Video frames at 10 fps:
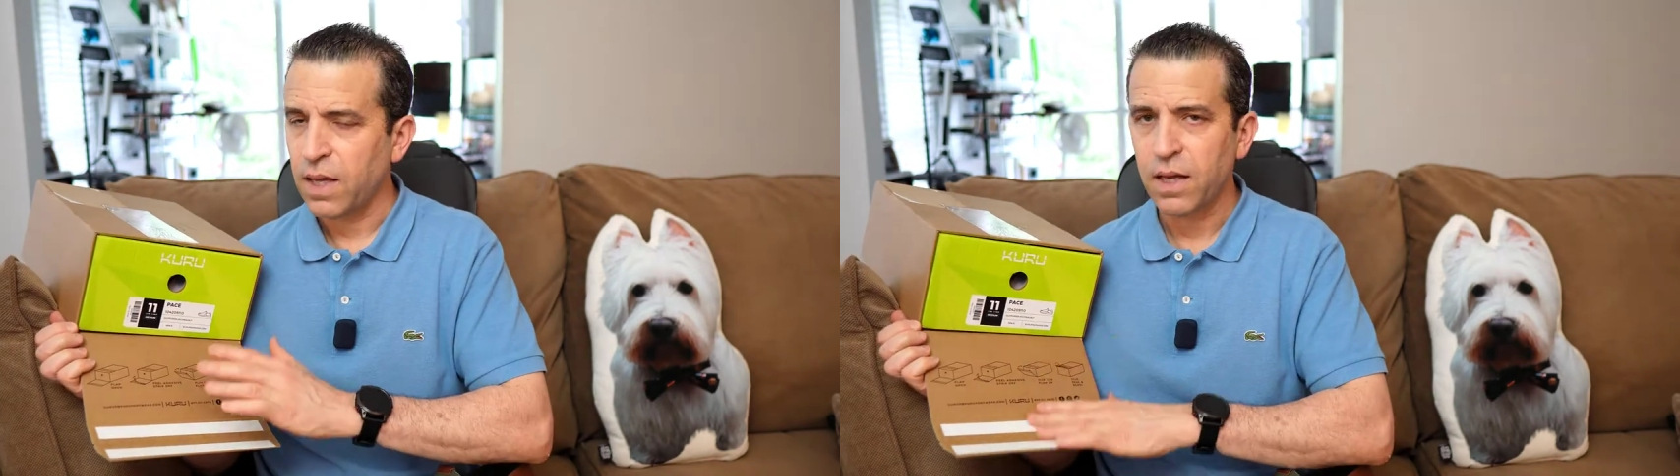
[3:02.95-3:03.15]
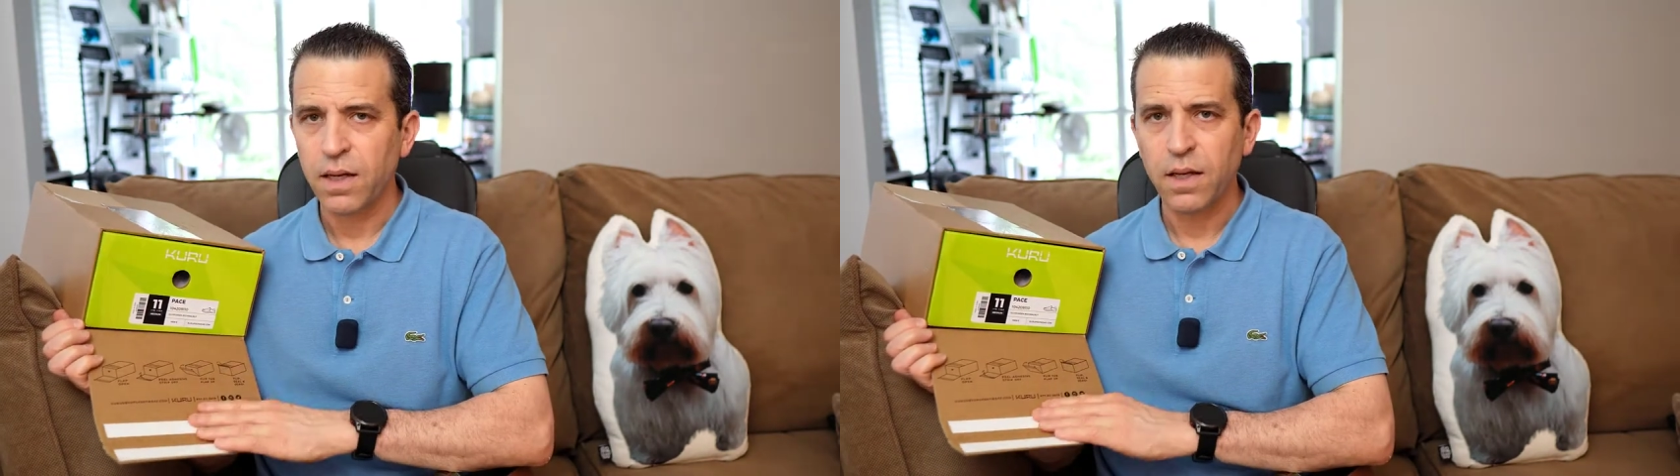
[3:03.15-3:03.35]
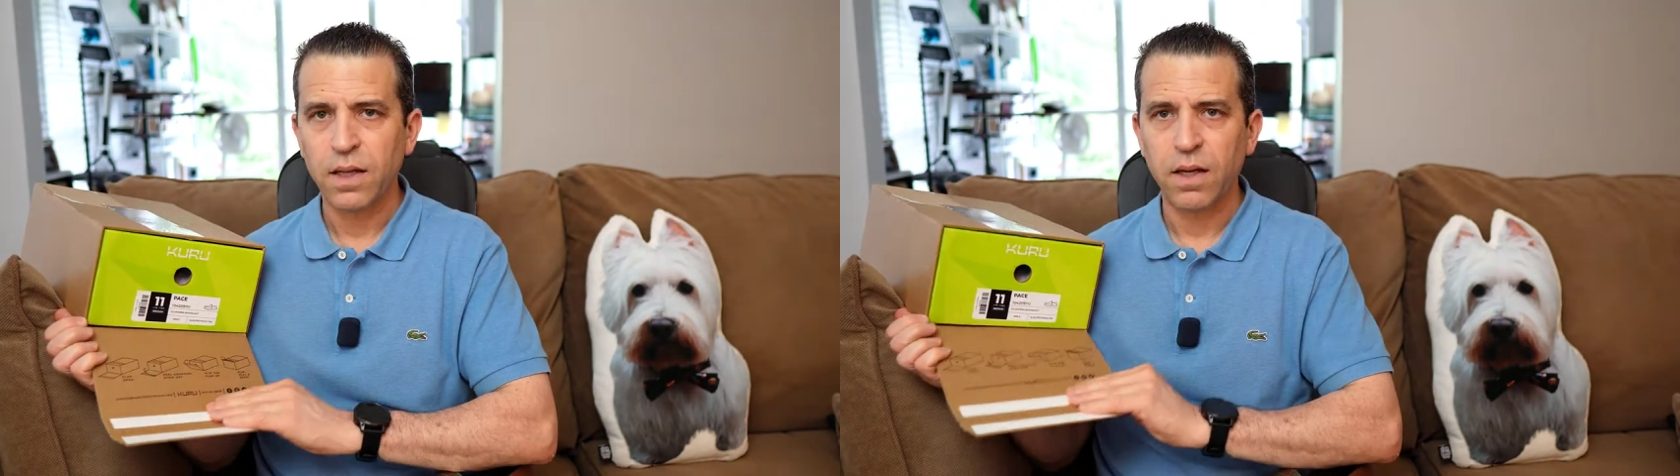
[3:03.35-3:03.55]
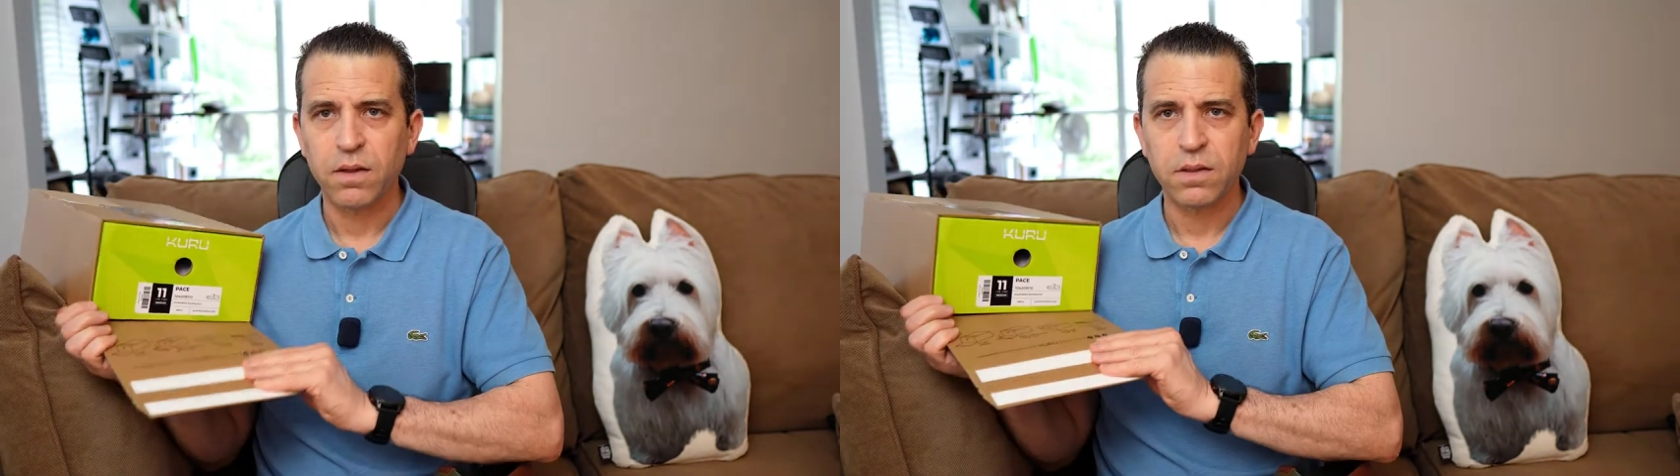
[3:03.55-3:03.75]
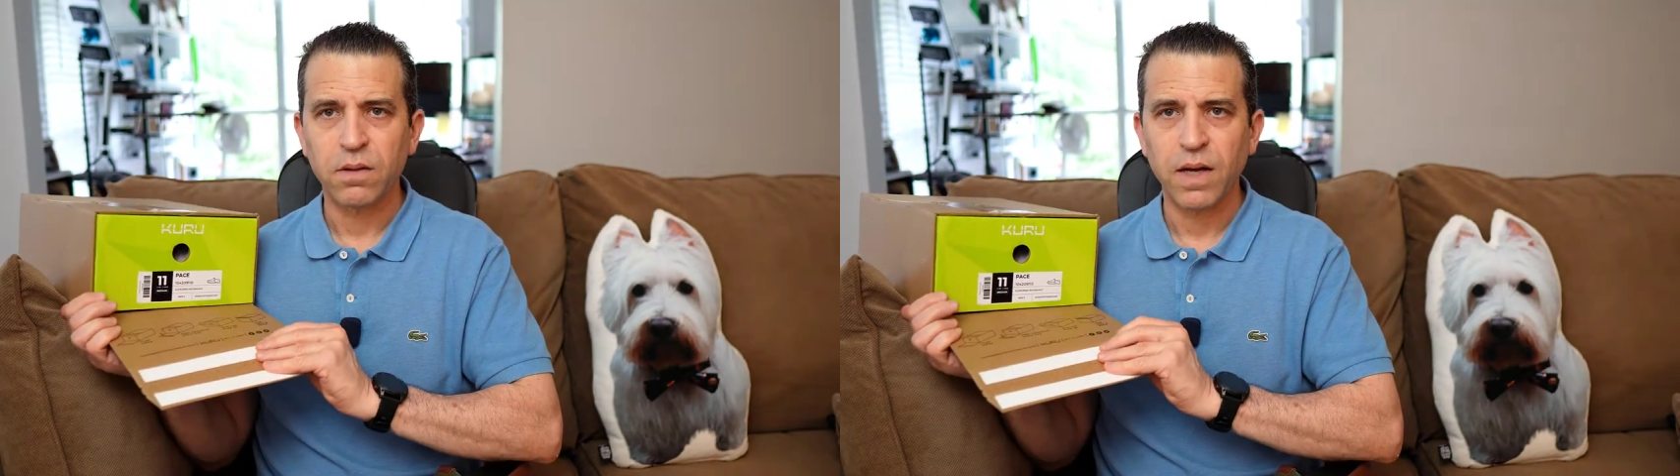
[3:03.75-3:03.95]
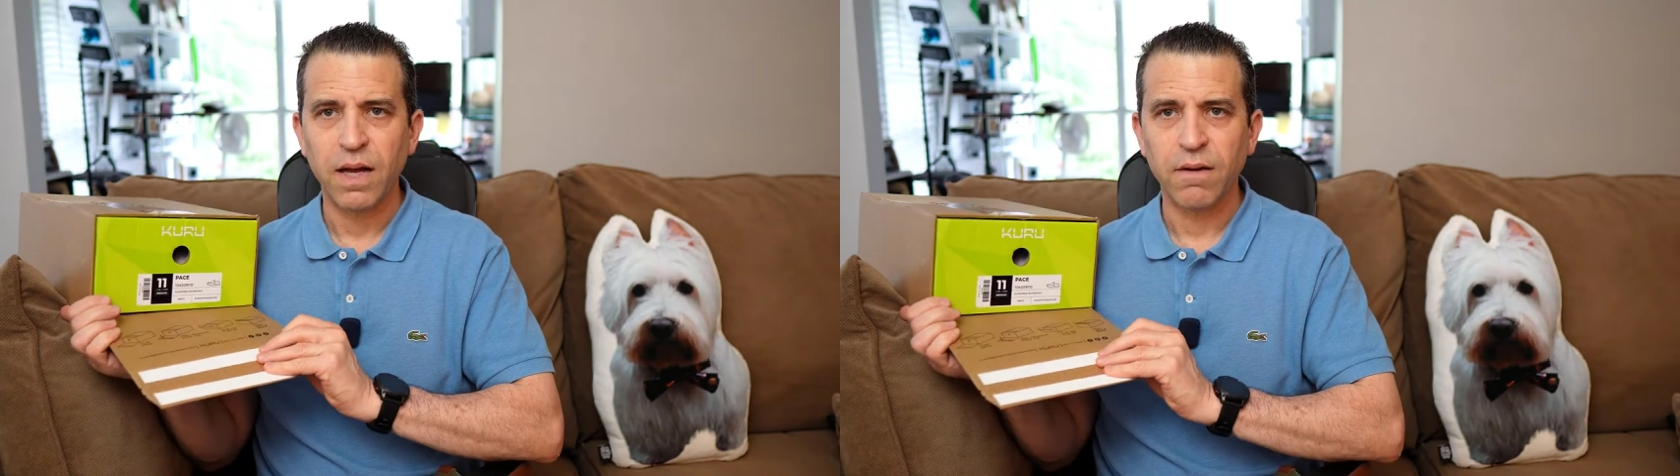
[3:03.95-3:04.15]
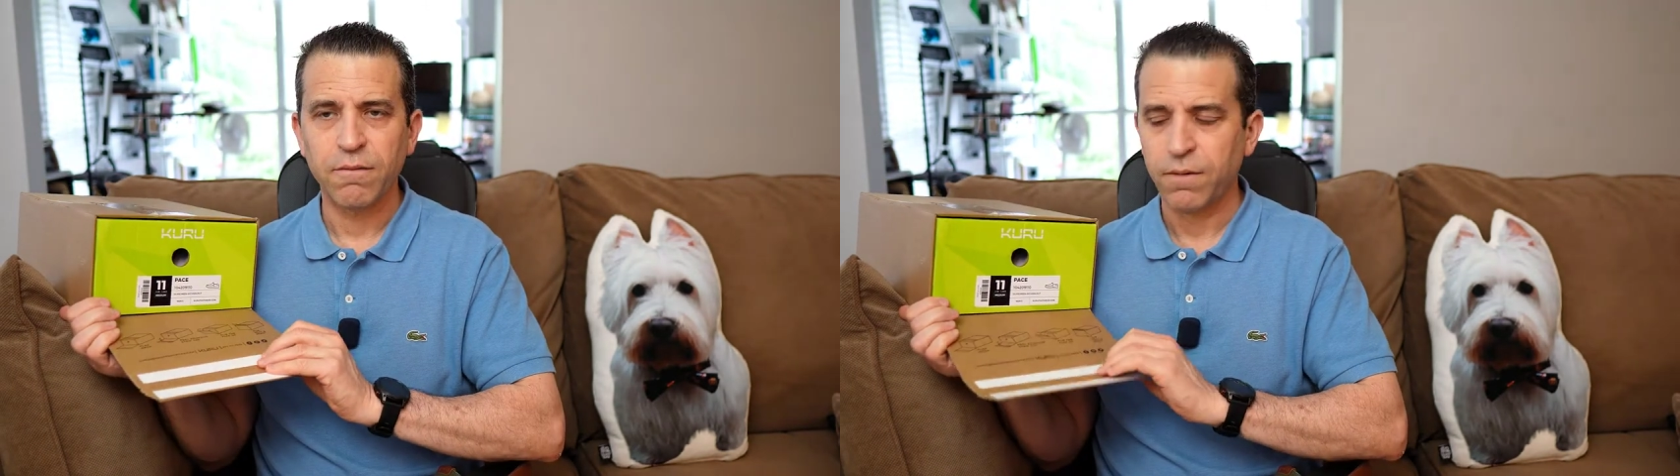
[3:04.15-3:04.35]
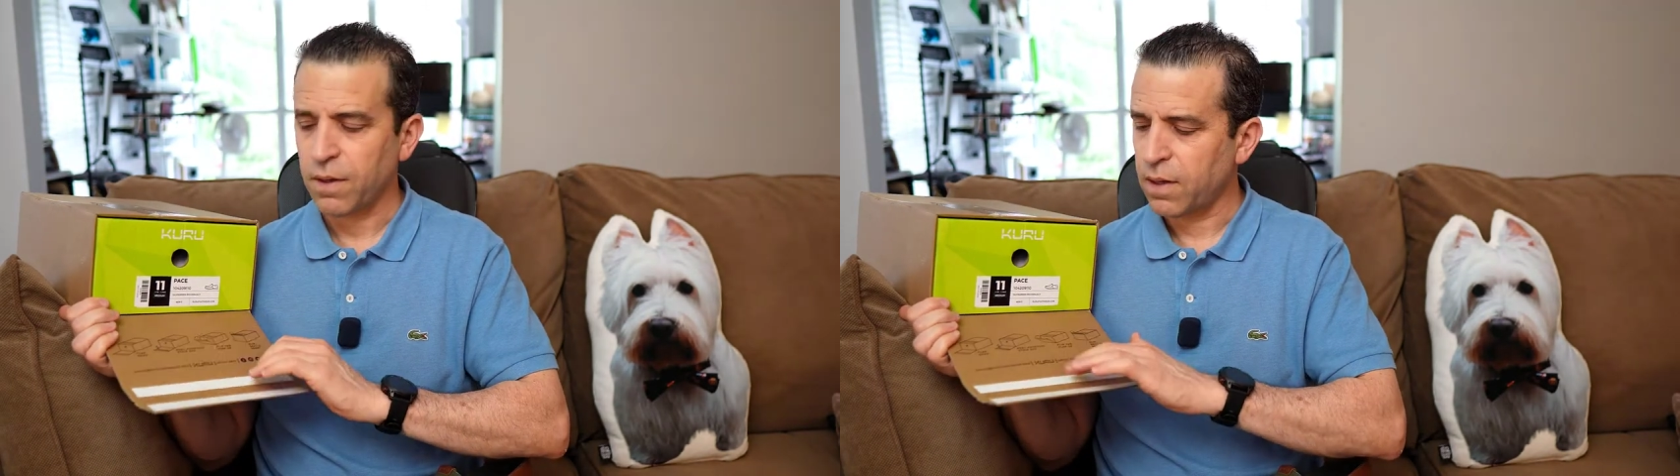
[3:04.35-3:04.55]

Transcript: then they also have